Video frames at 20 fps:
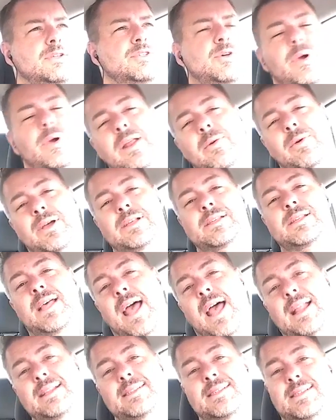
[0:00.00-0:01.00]
So anyways,
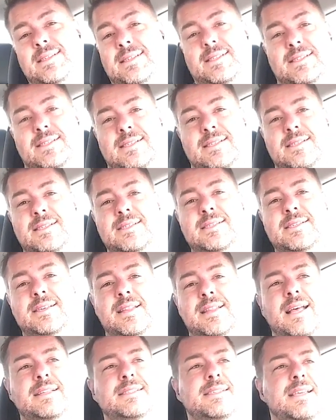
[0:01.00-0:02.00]

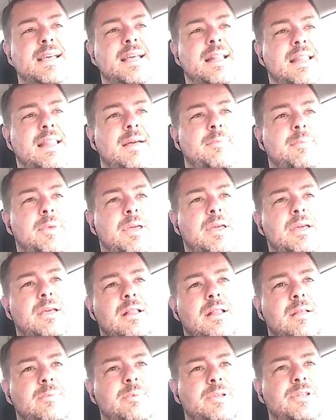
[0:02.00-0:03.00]
that's it. Let
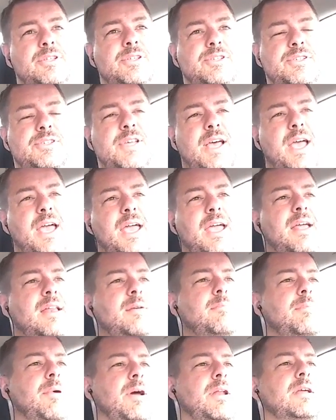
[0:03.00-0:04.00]
me just say,
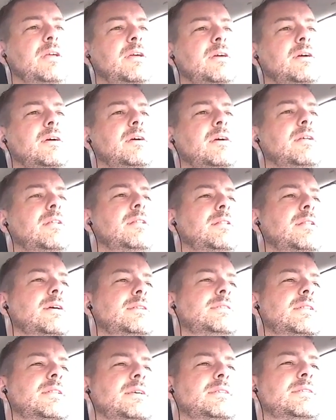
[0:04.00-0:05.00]
anybody
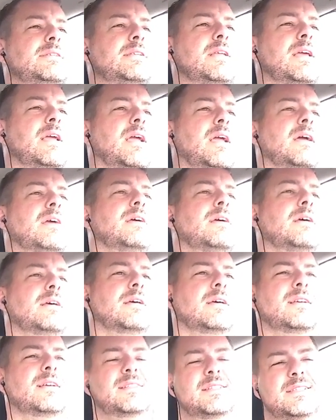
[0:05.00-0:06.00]
that's listening,
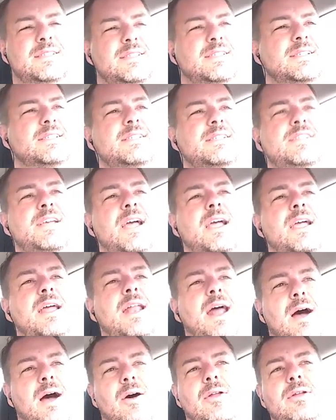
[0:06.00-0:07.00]
just check
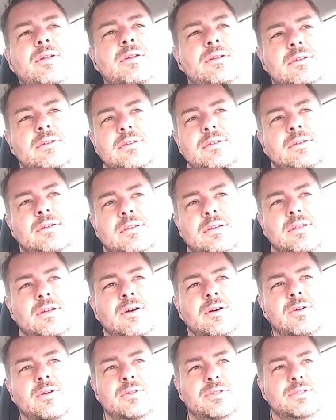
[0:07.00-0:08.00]
it out. You
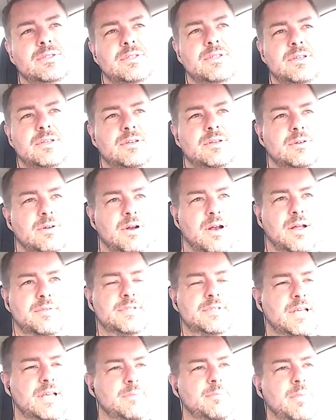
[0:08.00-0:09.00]
know, you don't
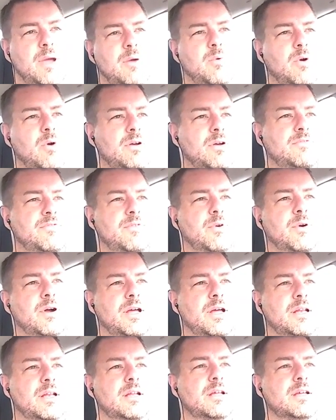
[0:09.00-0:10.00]
have to take my word
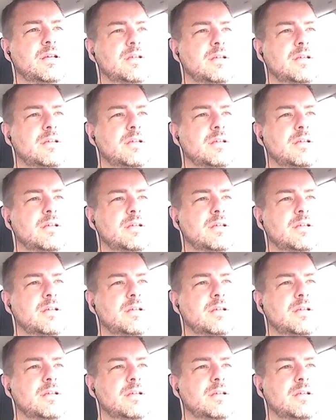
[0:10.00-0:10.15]
for it.